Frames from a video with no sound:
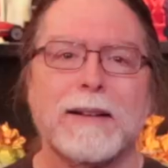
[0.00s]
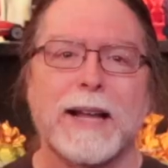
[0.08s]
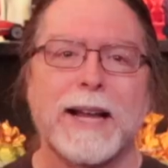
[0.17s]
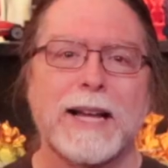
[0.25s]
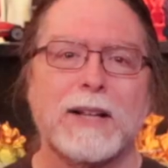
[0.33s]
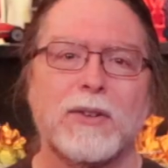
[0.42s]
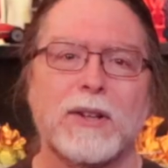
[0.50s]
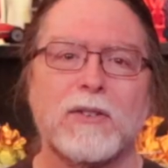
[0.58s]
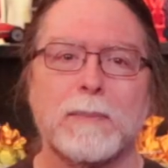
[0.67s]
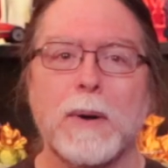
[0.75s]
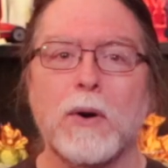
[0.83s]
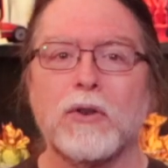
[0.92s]
And
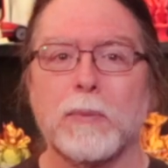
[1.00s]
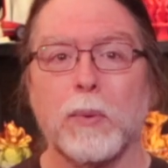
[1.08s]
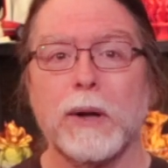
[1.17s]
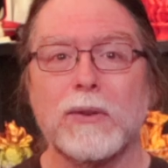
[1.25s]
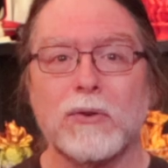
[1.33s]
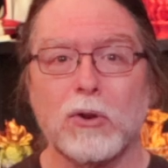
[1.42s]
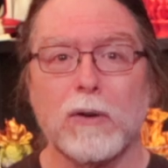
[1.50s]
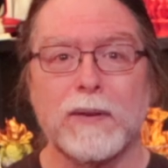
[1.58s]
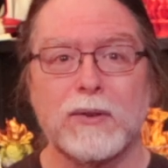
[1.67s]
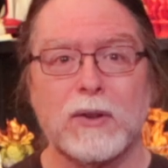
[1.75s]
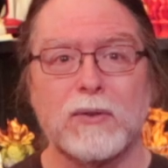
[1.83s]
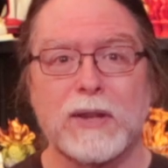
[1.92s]
since most print
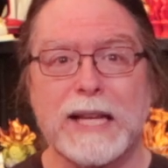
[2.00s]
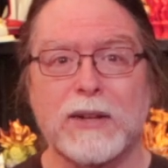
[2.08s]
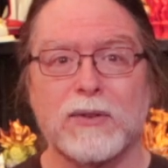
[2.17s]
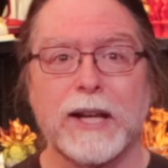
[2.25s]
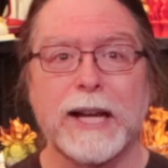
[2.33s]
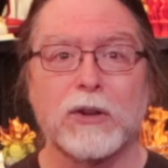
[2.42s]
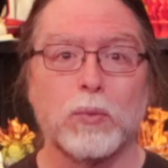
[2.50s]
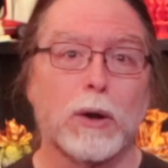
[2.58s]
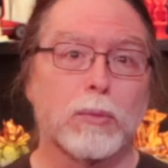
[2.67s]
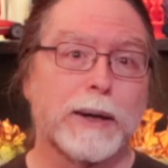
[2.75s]
surfaces these days will